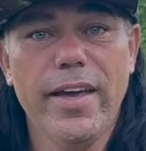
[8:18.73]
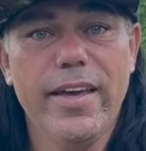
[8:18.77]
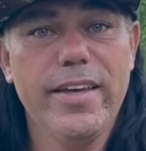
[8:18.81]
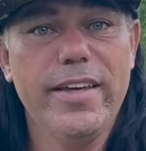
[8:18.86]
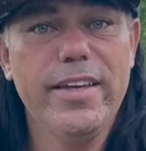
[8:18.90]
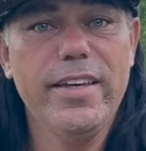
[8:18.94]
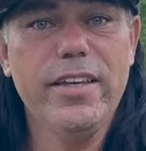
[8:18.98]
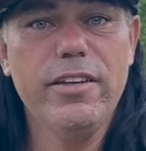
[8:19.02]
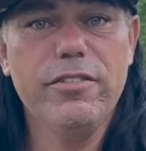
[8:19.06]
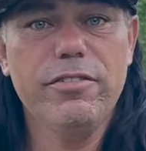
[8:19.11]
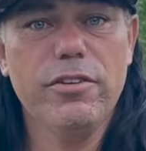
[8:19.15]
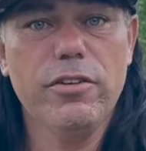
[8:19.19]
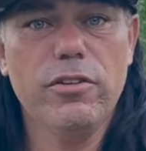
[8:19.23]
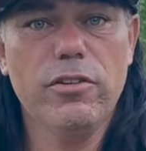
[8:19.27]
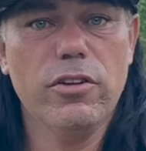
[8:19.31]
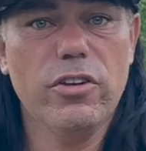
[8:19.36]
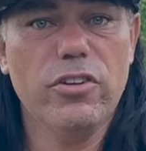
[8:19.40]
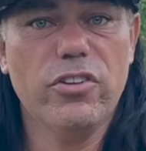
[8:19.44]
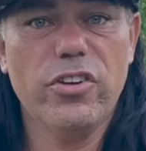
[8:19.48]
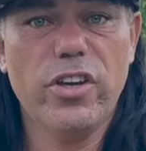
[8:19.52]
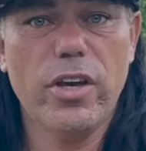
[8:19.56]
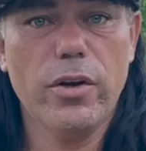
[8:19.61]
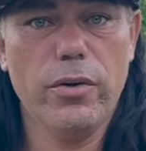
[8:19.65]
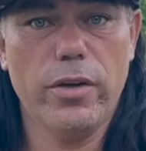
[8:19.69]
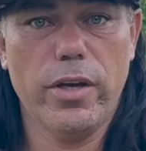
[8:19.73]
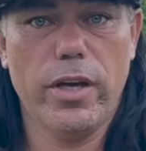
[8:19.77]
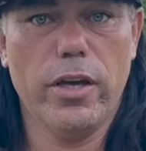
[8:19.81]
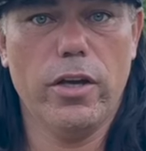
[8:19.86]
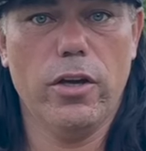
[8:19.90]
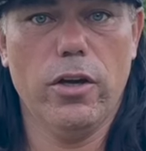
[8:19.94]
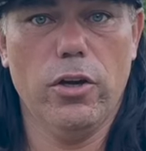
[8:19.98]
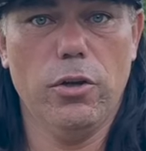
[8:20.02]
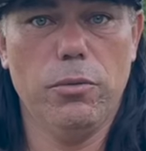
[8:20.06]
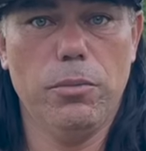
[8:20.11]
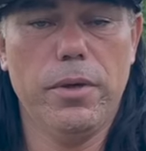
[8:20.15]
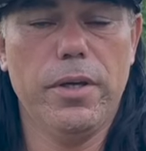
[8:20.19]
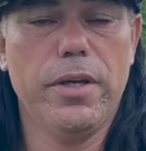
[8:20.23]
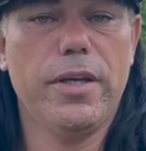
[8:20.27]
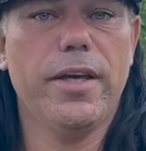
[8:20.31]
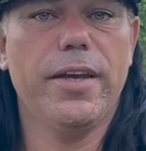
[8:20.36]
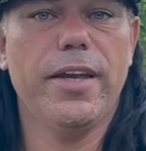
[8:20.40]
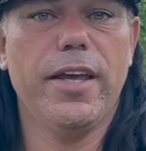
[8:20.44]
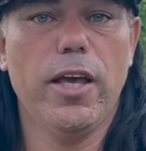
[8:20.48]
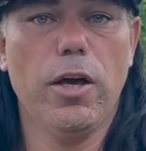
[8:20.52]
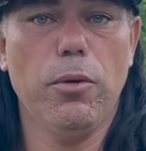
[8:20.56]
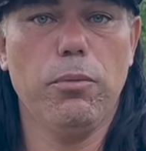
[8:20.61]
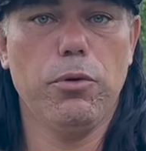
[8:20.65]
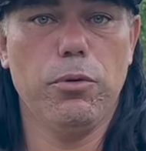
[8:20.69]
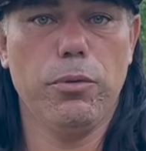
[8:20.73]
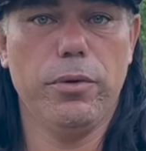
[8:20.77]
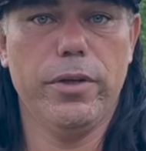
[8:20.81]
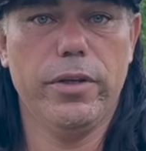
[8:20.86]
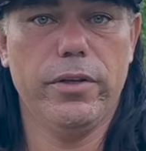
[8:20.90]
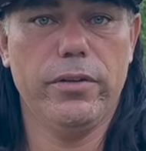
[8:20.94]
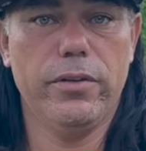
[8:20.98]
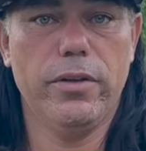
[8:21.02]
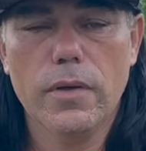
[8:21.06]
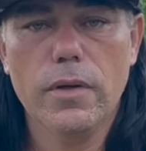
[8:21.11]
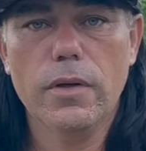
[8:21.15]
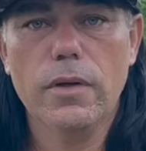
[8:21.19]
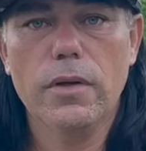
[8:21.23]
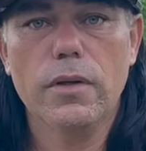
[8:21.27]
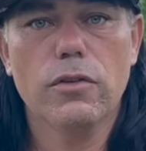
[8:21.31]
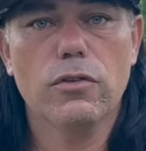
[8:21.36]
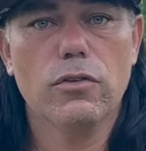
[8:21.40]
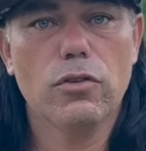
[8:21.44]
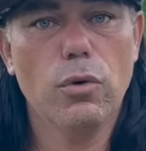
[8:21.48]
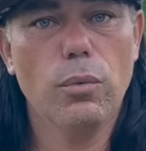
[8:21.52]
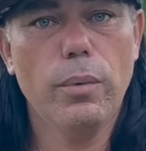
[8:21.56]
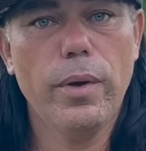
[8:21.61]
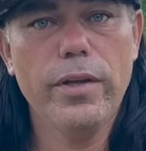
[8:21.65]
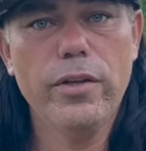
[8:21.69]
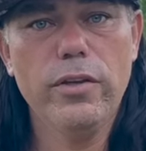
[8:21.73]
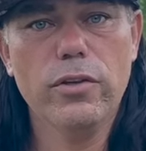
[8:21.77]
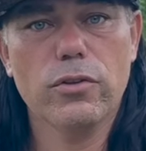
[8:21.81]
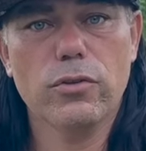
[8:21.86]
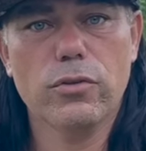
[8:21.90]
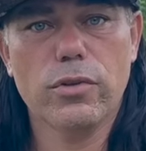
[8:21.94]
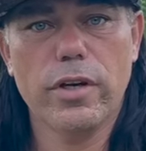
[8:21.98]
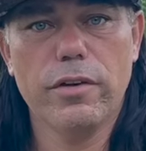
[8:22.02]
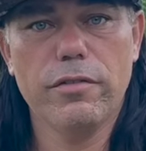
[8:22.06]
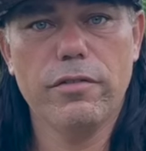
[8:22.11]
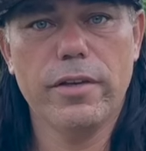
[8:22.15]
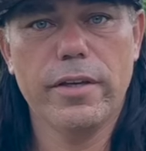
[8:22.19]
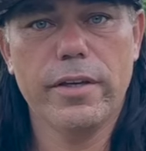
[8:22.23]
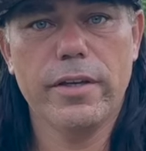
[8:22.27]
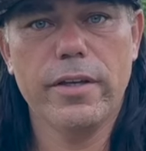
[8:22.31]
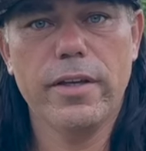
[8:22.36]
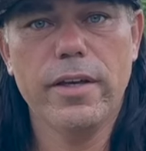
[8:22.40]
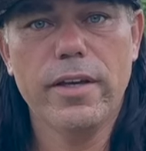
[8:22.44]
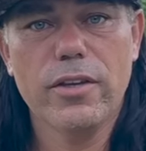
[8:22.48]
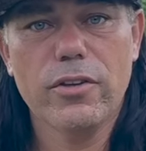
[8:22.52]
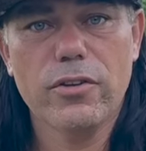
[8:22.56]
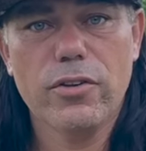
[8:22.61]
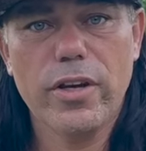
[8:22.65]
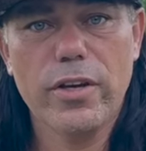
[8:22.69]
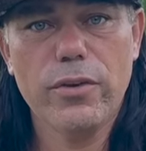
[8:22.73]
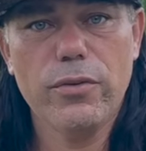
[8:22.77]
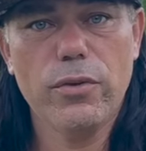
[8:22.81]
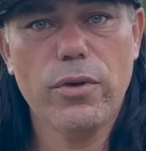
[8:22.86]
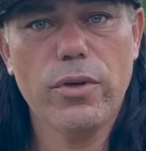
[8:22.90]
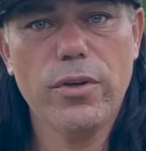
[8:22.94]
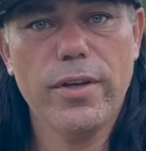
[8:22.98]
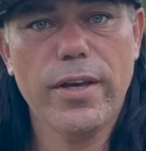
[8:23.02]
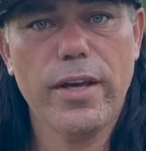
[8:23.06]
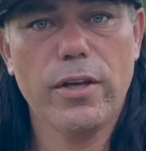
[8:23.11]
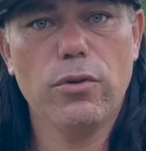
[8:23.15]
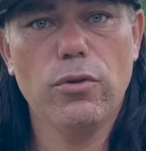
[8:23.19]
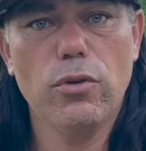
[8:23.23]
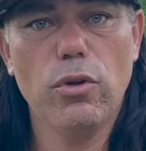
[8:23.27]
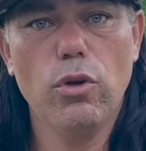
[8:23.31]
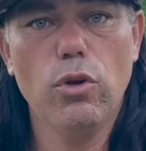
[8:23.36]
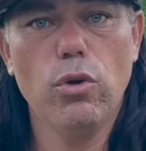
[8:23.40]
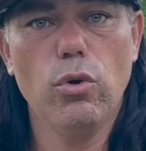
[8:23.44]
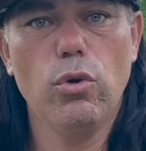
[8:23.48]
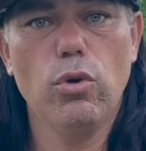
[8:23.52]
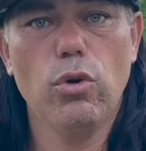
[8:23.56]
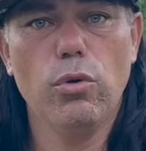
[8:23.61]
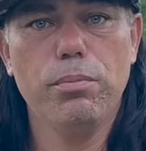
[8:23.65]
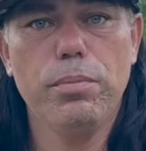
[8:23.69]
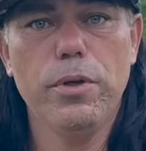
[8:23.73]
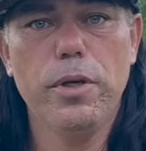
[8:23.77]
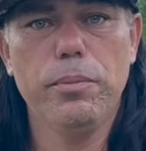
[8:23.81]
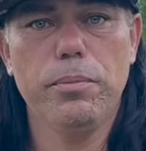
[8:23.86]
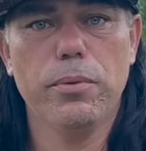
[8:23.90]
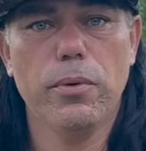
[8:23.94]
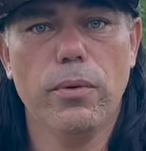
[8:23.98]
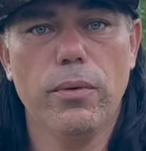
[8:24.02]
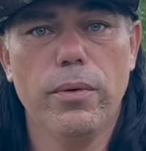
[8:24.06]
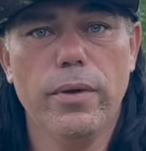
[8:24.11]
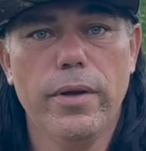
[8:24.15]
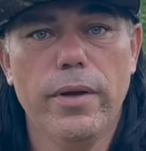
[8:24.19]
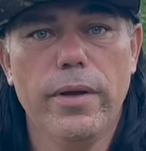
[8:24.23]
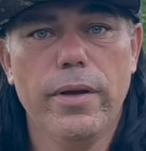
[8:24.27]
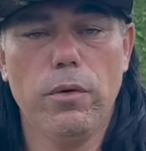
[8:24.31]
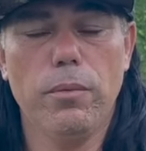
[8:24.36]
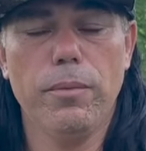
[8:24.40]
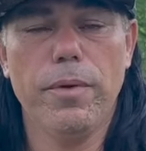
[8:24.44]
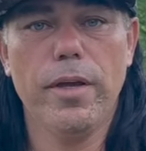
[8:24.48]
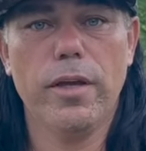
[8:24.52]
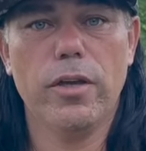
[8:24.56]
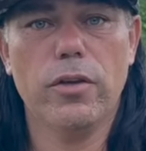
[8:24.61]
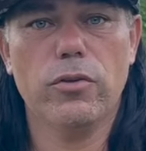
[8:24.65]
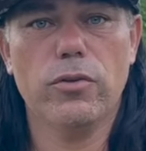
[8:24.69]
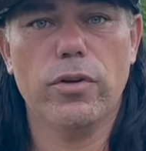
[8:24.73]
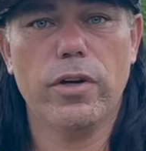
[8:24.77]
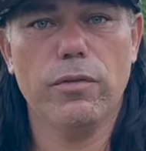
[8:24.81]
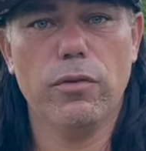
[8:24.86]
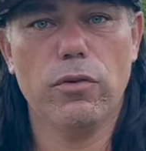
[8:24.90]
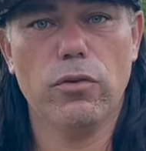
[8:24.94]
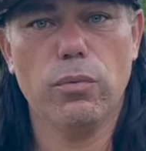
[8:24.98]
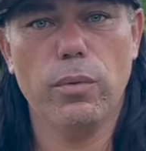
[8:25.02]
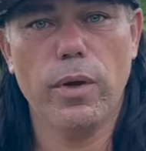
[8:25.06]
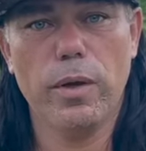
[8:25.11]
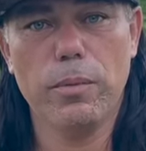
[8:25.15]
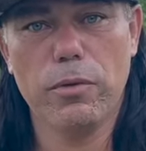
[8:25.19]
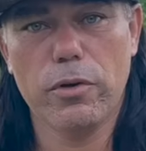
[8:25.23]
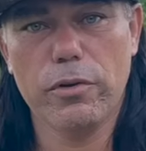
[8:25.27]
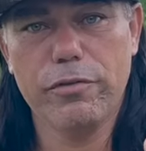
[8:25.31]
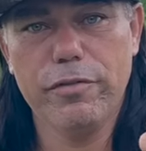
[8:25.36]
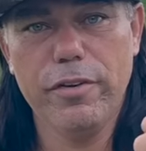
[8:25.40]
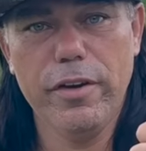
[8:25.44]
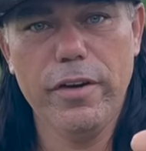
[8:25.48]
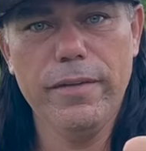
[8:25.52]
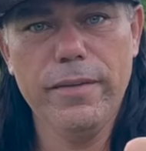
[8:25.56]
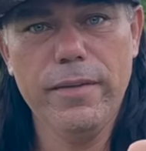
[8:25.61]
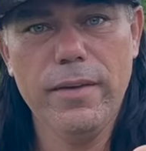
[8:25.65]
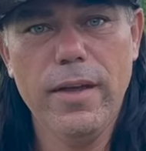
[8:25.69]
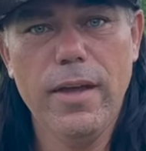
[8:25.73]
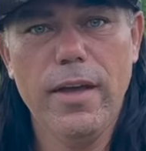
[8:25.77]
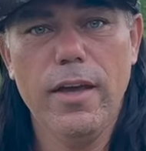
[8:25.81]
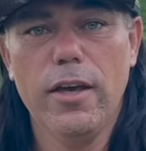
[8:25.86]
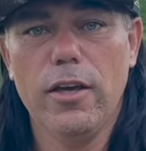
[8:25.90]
Even the sharing economy can help you with this. So when you're traveling, try to connect to the local people. It will make your travels way more fun.